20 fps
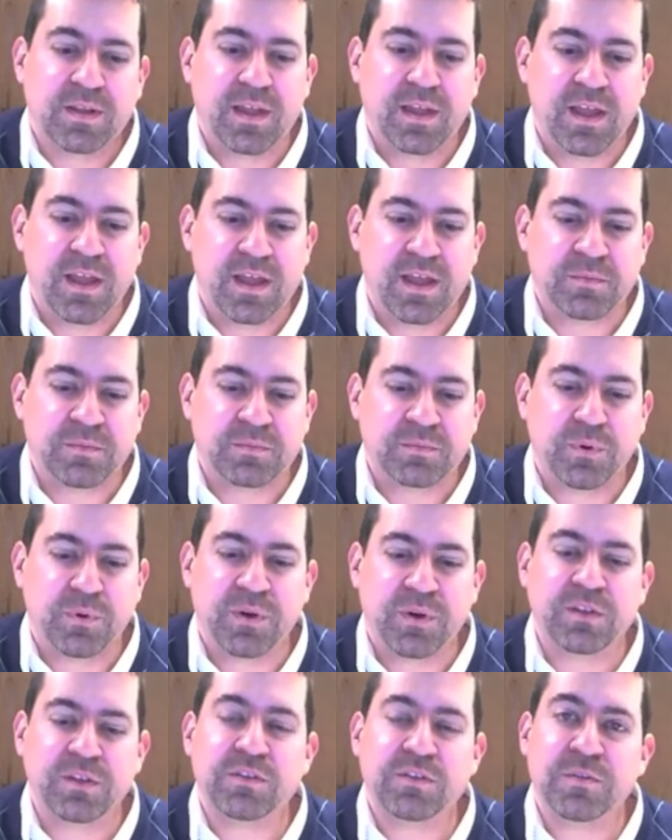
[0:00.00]
and
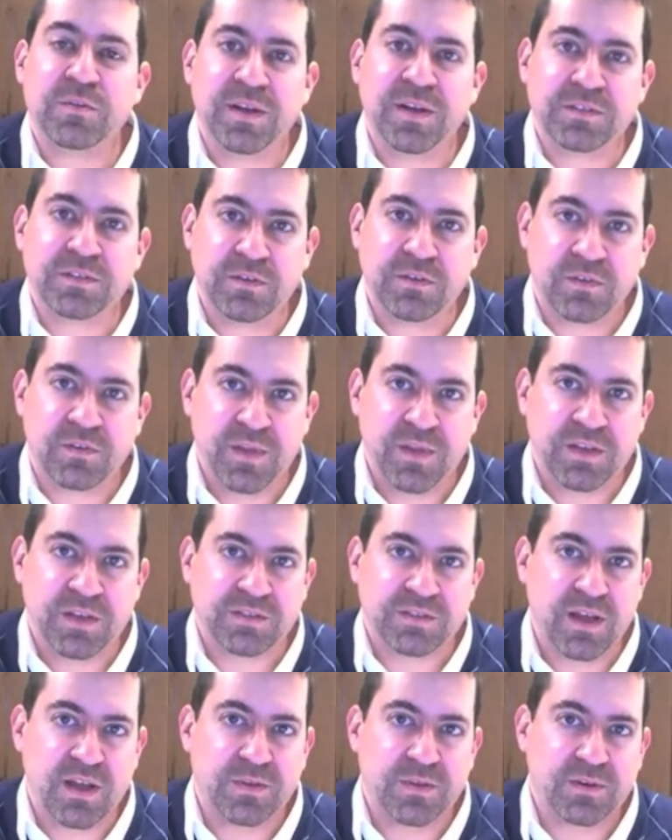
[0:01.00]
putting too much
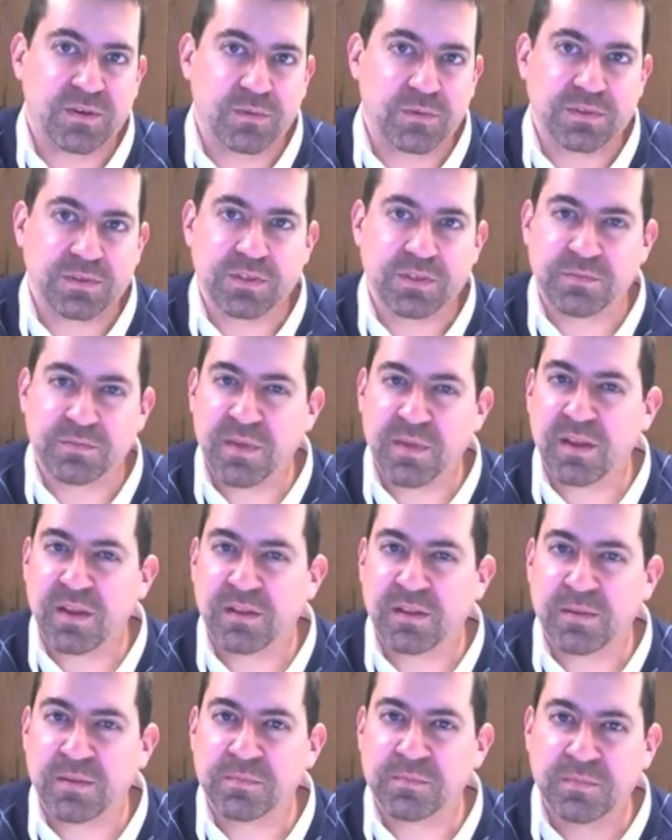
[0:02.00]
information out there, which is
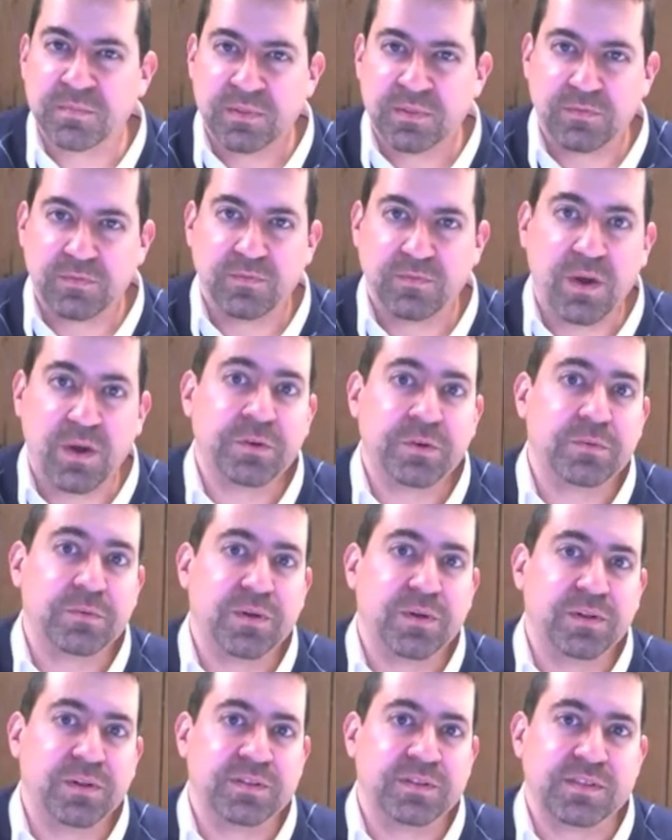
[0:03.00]
making them
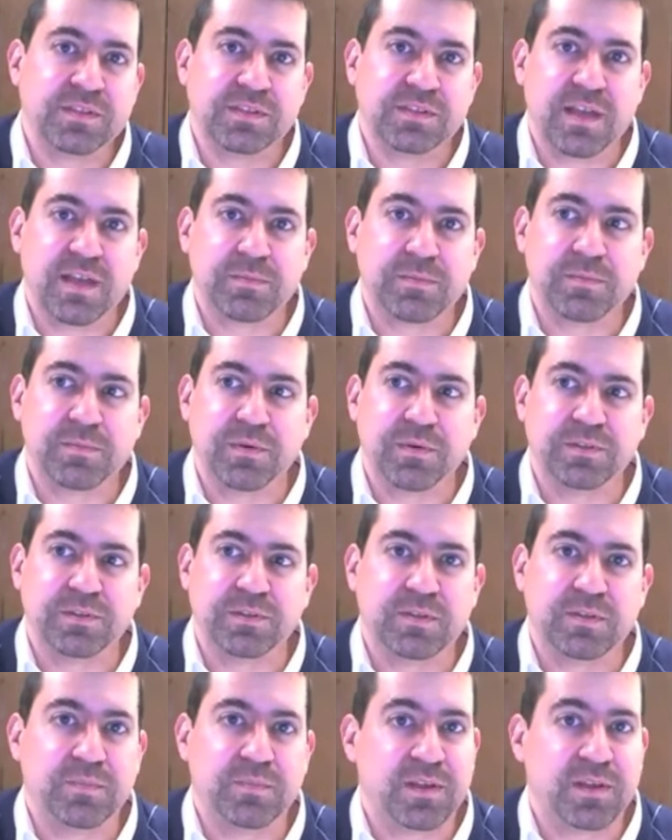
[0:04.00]
vulnerable and susceptible
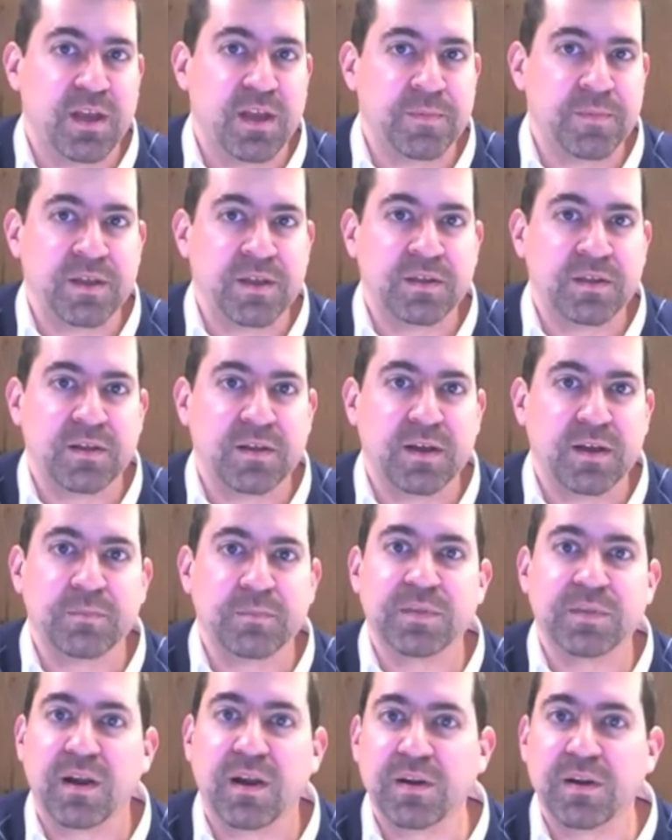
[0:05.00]
to becoming
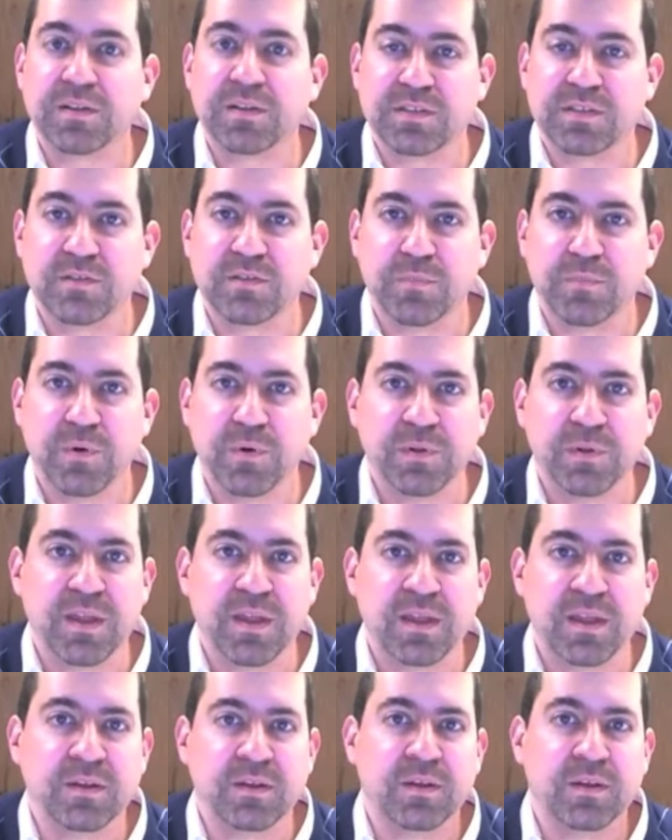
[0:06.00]
targets of
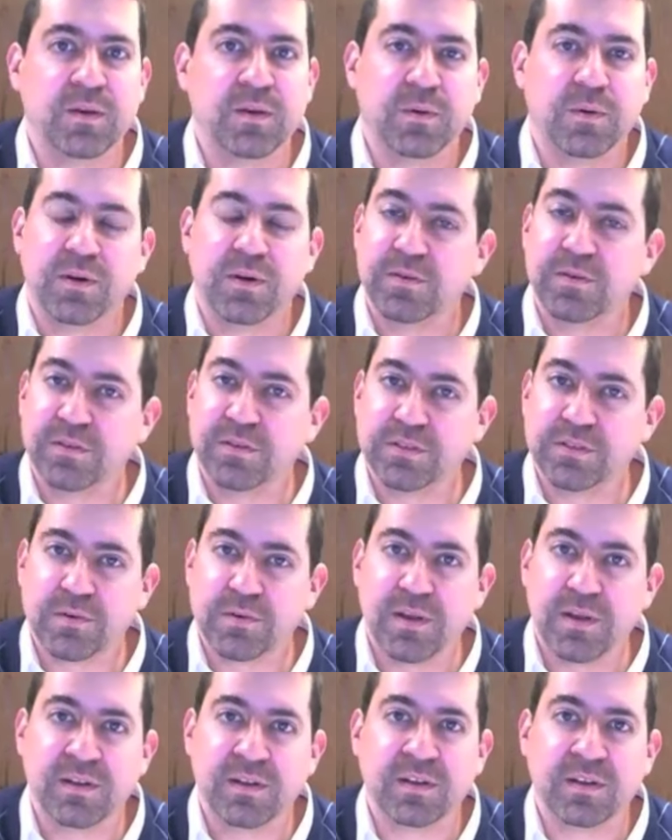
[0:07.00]
bullying or other
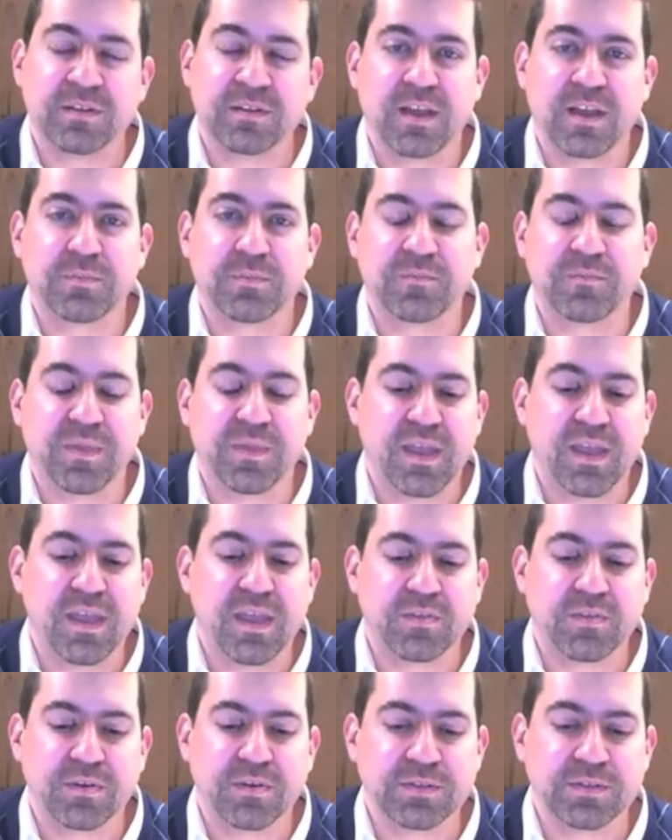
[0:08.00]
discrediting type of
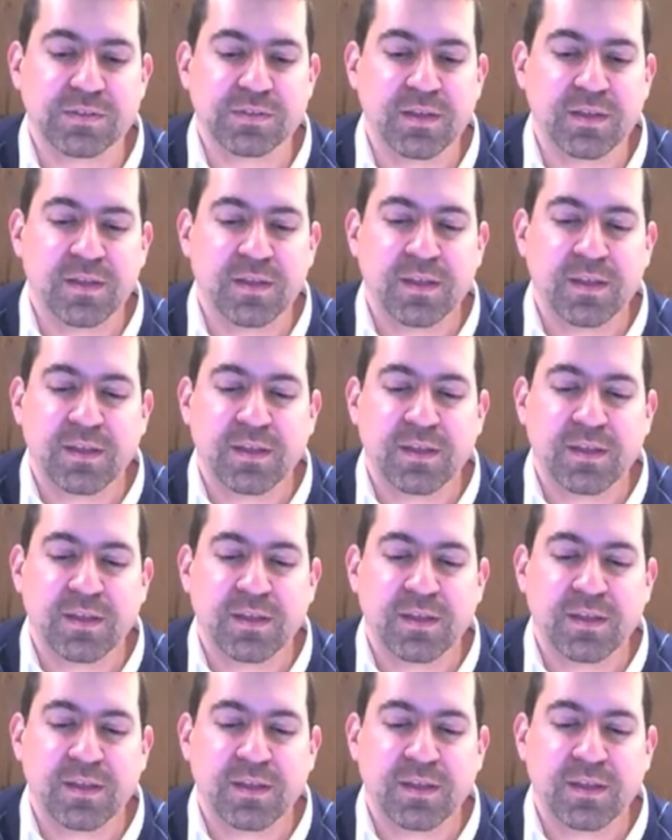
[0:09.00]
behaviors.